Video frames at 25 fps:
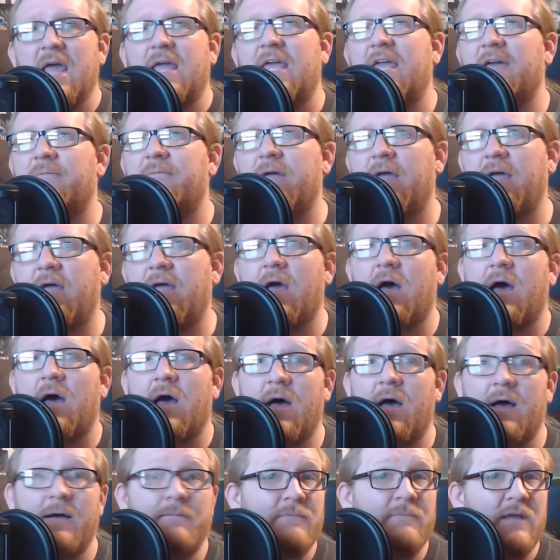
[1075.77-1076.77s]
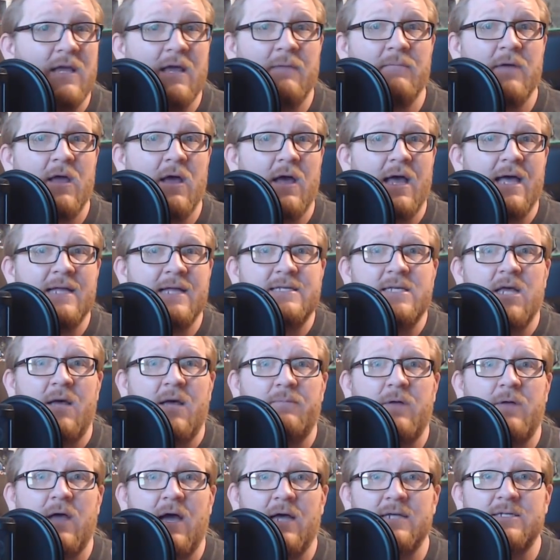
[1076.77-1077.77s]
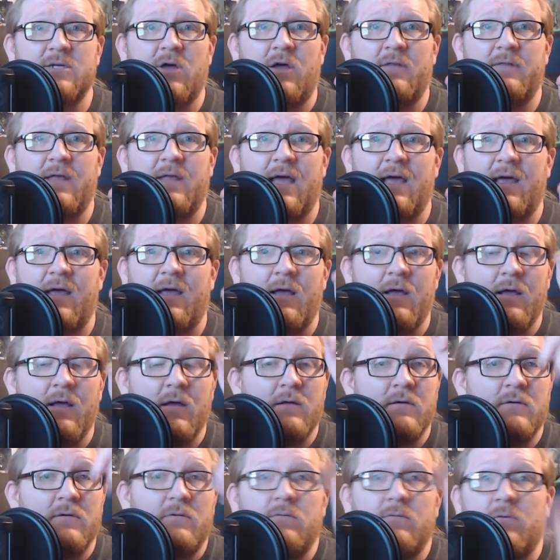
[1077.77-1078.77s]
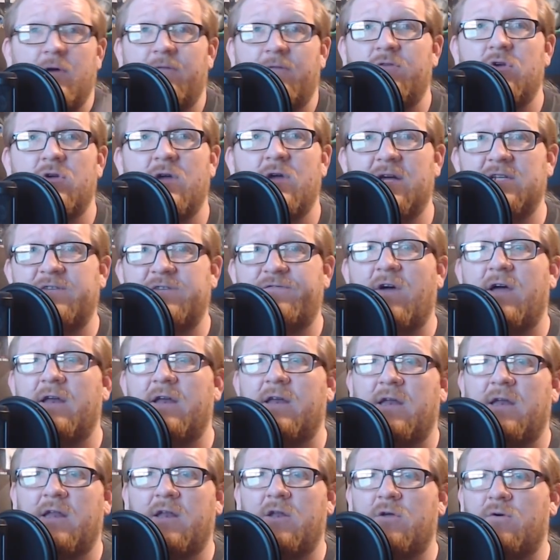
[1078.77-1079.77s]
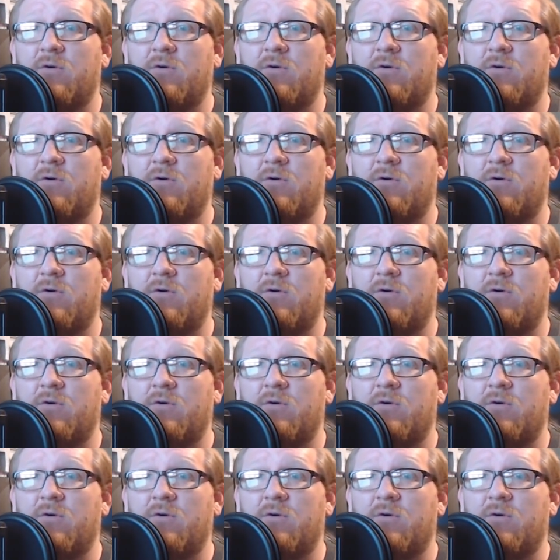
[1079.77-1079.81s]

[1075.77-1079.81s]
Give me a heads up, guys, on that. If you guys find any